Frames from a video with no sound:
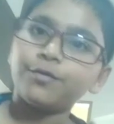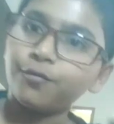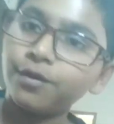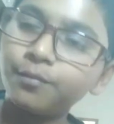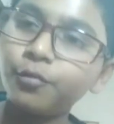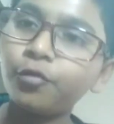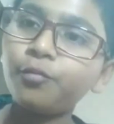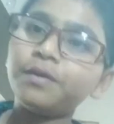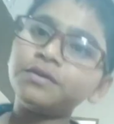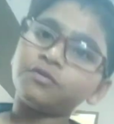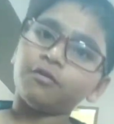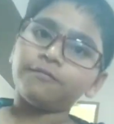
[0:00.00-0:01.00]
one more
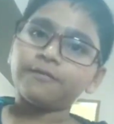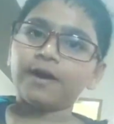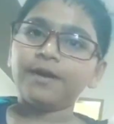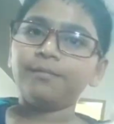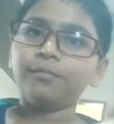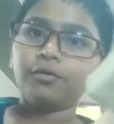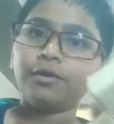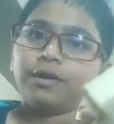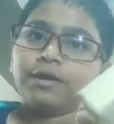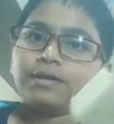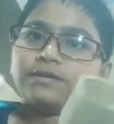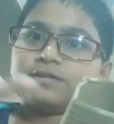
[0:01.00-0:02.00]
piece of cardboard,
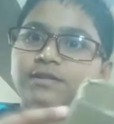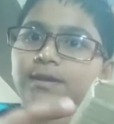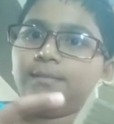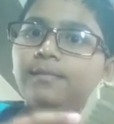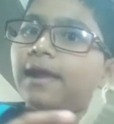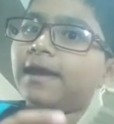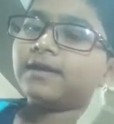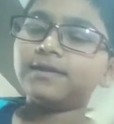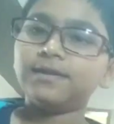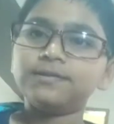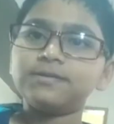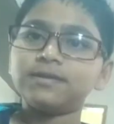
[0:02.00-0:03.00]
same like
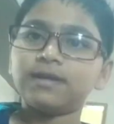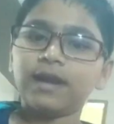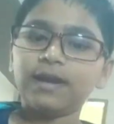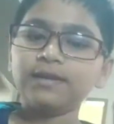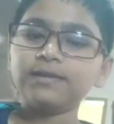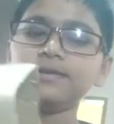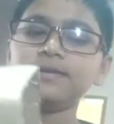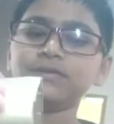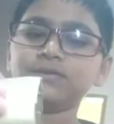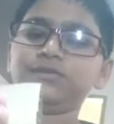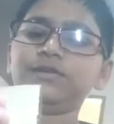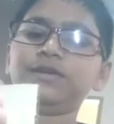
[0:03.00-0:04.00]
this, and
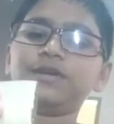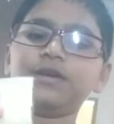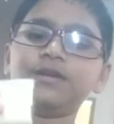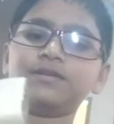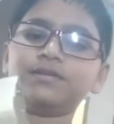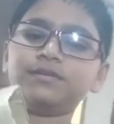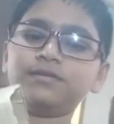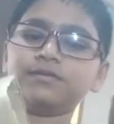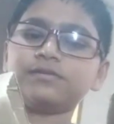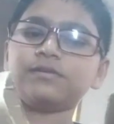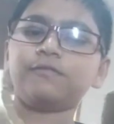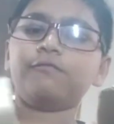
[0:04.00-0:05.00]
stick it
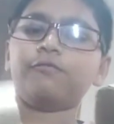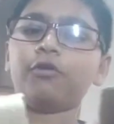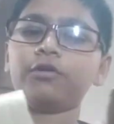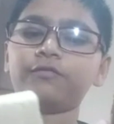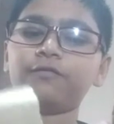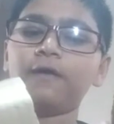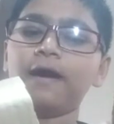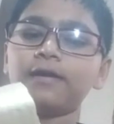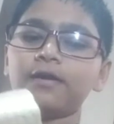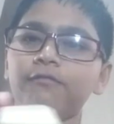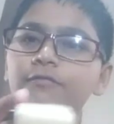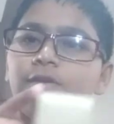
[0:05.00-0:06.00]
somewhat far
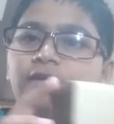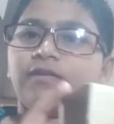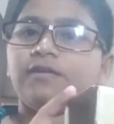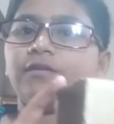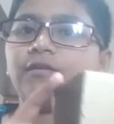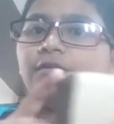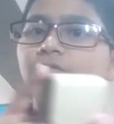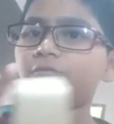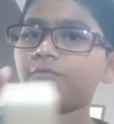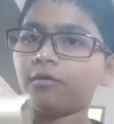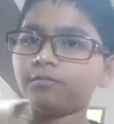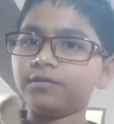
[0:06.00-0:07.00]
away
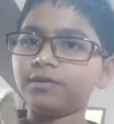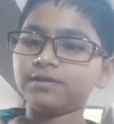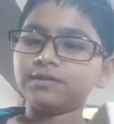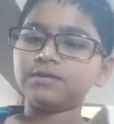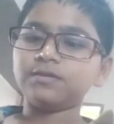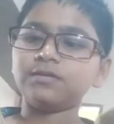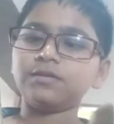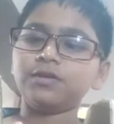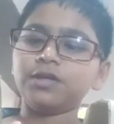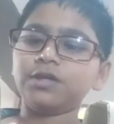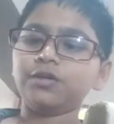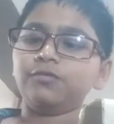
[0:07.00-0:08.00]
from this.
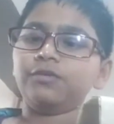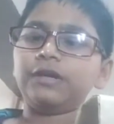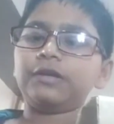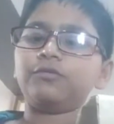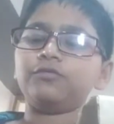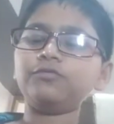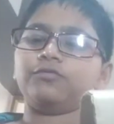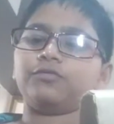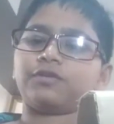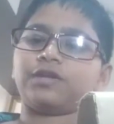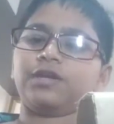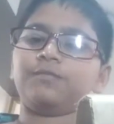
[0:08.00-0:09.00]
You need to
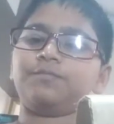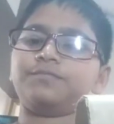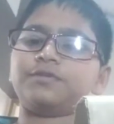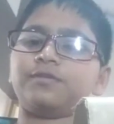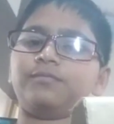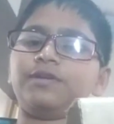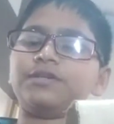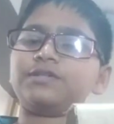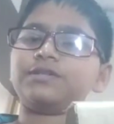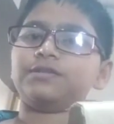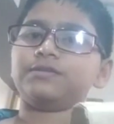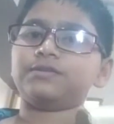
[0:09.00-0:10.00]
keep some
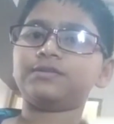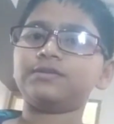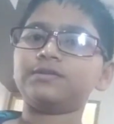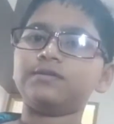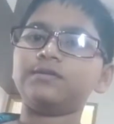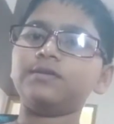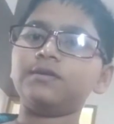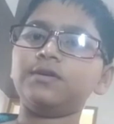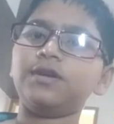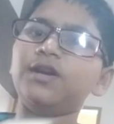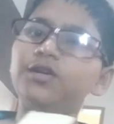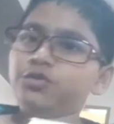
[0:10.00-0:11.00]
distance.
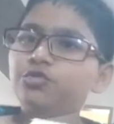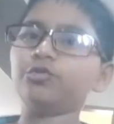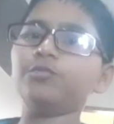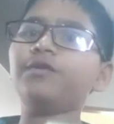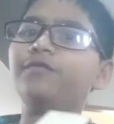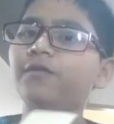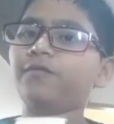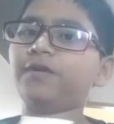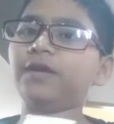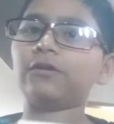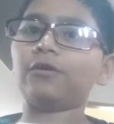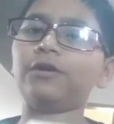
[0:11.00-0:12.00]
It should be
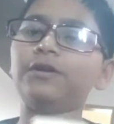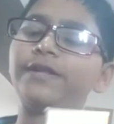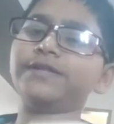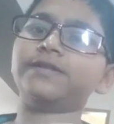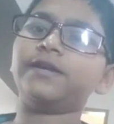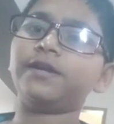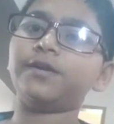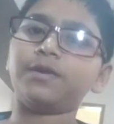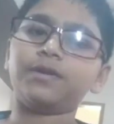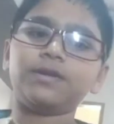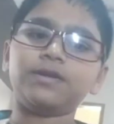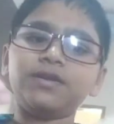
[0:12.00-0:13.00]
15 or 10
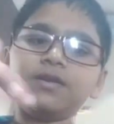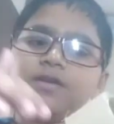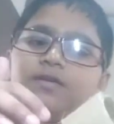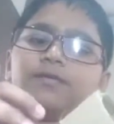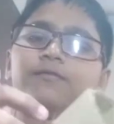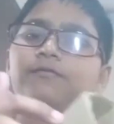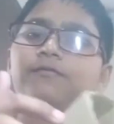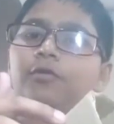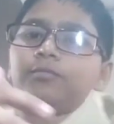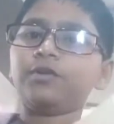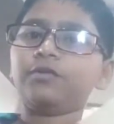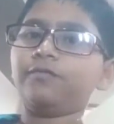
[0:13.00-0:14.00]
centimeter
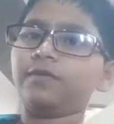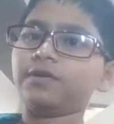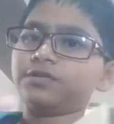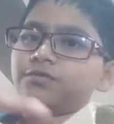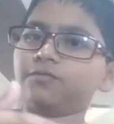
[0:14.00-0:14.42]
from the first